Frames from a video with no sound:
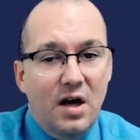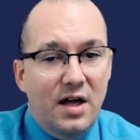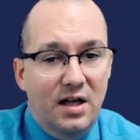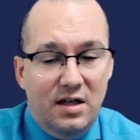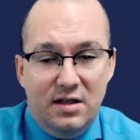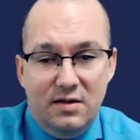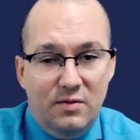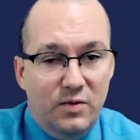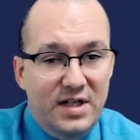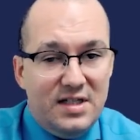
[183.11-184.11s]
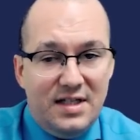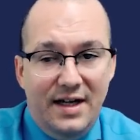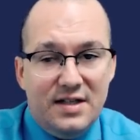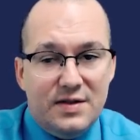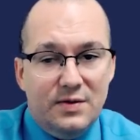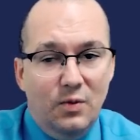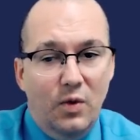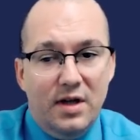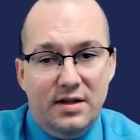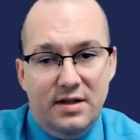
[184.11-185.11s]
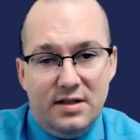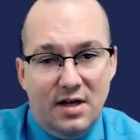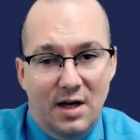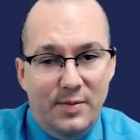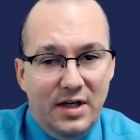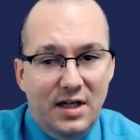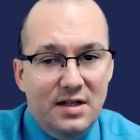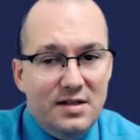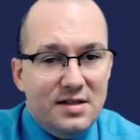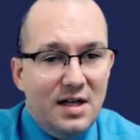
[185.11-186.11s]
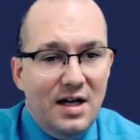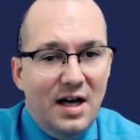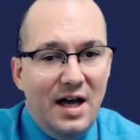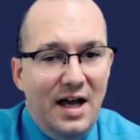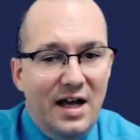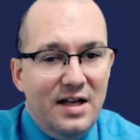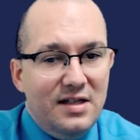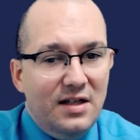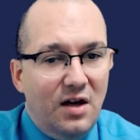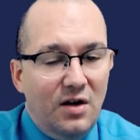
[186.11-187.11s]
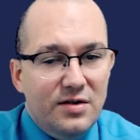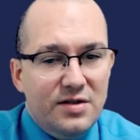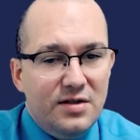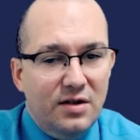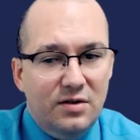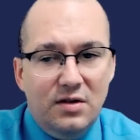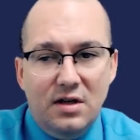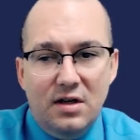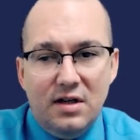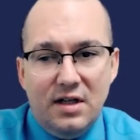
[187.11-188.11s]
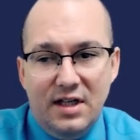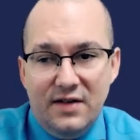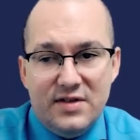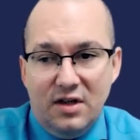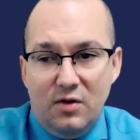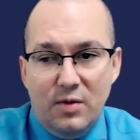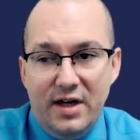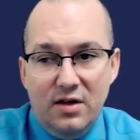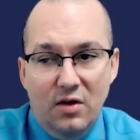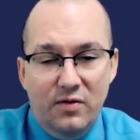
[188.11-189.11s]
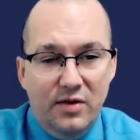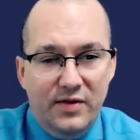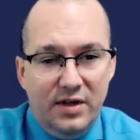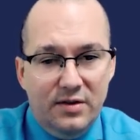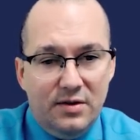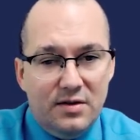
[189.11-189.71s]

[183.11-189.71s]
It restates what the topic is, and it also gives a great overview.